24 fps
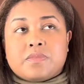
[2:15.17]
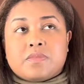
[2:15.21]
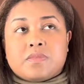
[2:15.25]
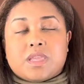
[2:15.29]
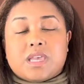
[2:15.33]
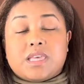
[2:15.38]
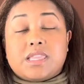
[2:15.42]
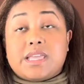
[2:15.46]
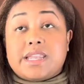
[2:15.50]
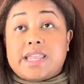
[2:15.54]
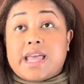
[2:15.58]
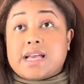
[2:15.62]

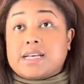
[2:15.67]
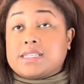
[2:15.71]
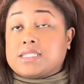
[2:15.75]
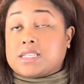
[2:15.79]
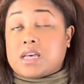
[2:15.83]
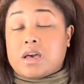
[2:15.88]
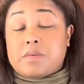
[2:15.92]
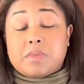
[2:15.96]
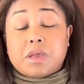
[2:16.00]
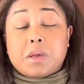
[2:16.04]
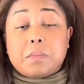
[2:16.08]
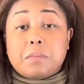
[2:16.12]
in the next
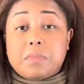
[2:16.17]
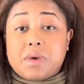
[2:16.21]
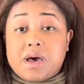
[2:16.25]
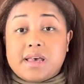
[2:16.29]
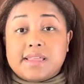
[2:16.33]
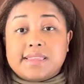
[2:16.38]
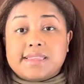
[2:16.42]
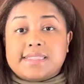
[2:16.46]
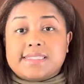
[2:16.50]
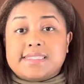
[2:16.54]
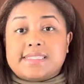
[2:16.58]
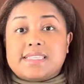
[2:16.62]
coming
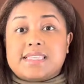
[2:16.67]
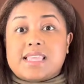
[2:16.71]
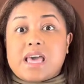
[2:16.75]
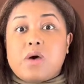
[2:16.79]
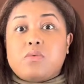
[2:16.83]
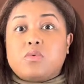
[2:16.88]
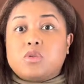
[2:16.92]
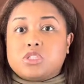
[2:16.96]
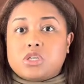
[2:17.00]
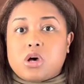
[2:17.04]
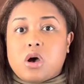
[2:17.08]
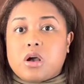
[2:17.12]
months that
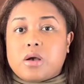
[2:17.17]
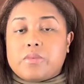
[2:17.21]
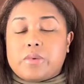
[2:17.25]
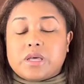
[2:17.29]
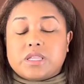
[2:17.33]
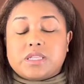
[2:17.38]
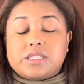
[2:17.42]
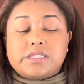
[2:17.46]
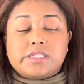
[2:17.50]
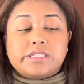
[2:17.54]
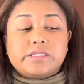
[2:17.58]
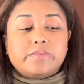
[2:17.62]
will talk about
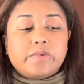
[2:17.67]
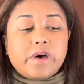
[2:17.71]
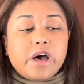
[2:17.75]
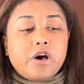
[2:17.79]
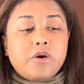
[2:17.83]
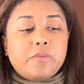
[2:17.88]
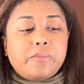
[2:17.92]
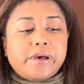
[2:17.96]
this as well.